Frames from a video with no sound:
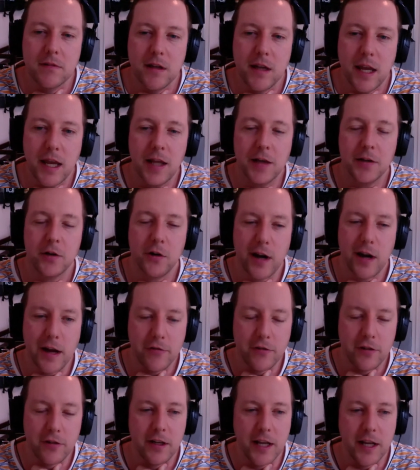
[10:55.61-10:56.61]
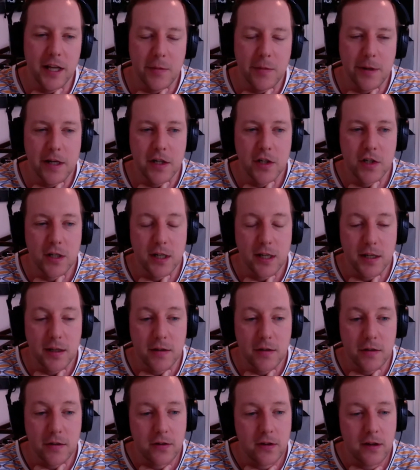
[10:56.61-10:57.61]
handcrafted animation
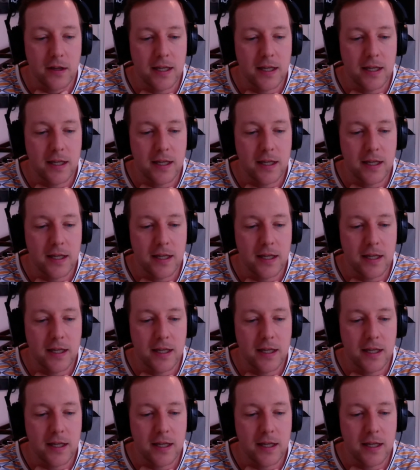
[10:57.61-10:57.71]
is.